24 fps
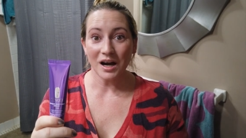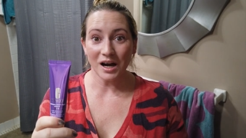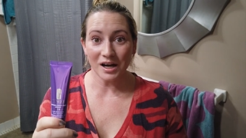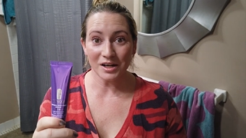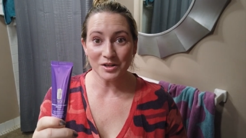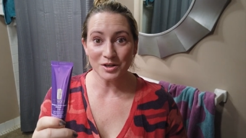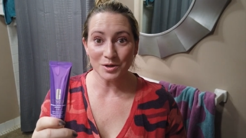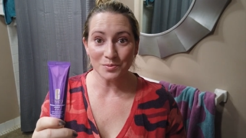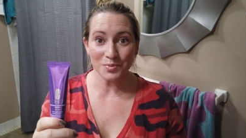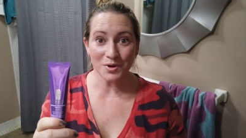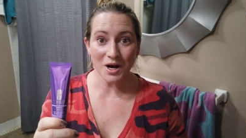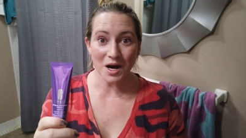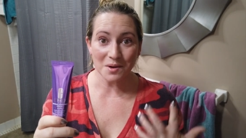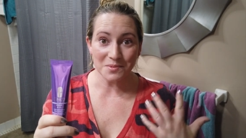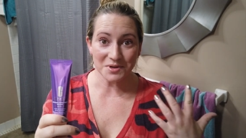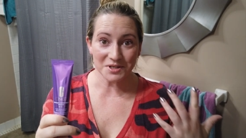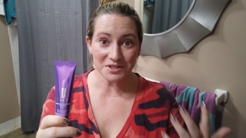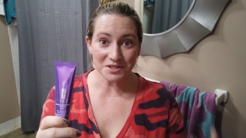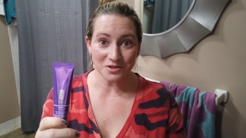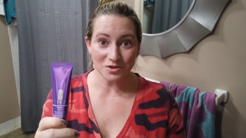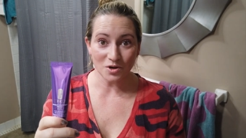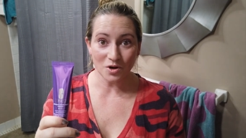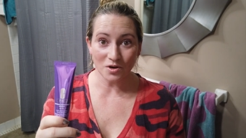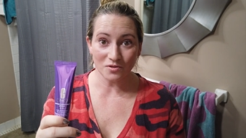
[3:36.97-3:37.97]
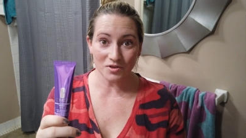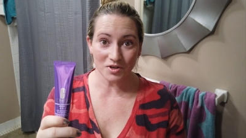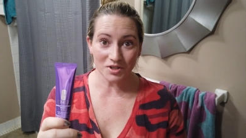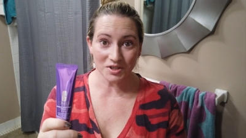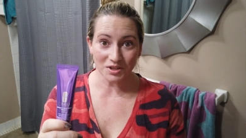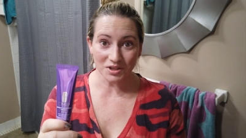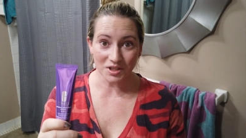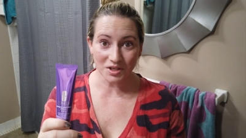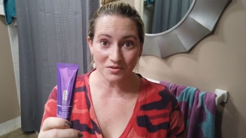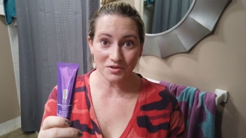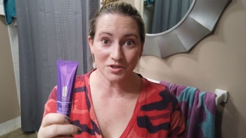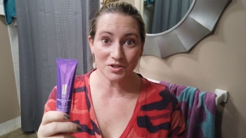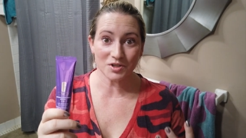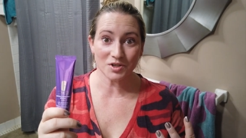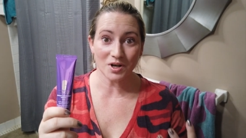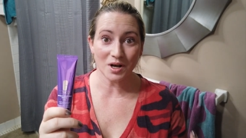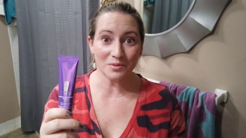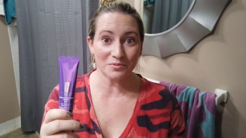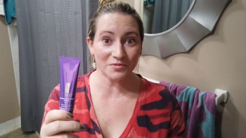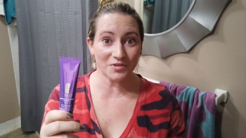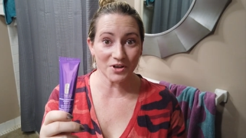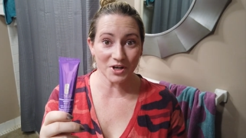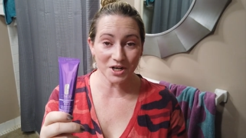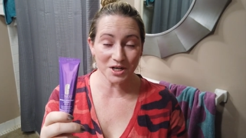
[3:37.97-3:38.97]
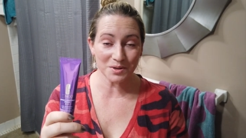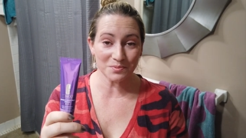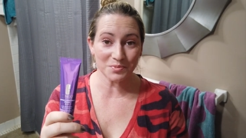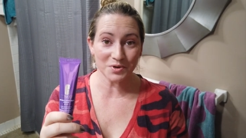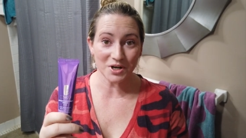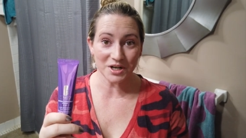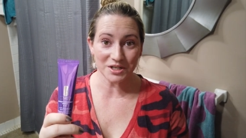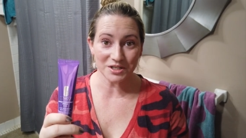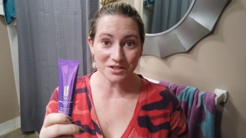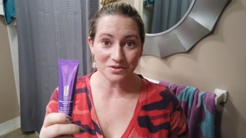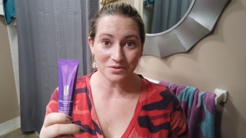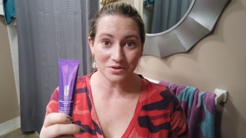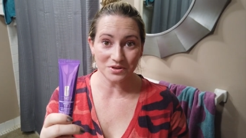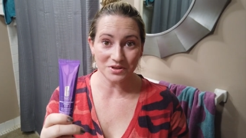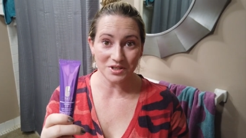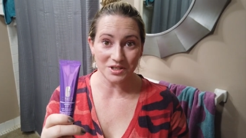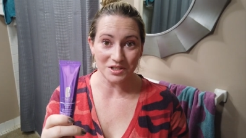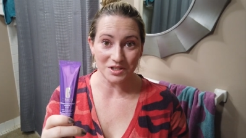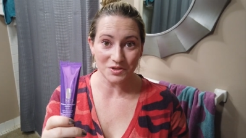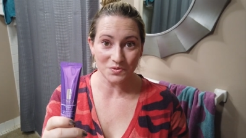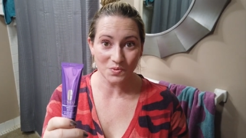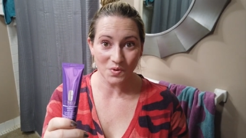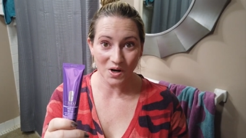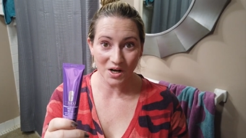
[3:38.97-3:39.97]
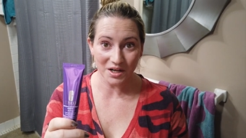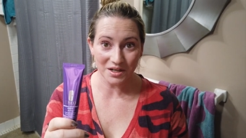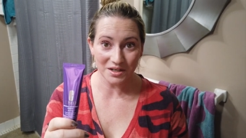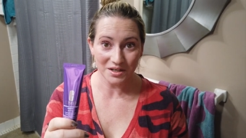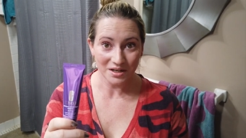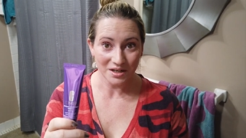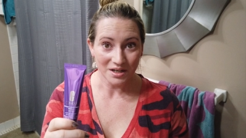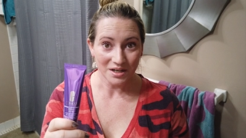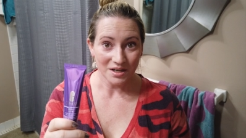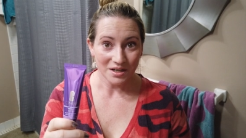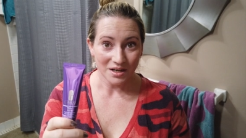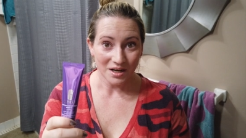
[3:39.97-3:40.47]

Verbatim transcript: underpromised and overdelivered. So I'm very impressed with this one.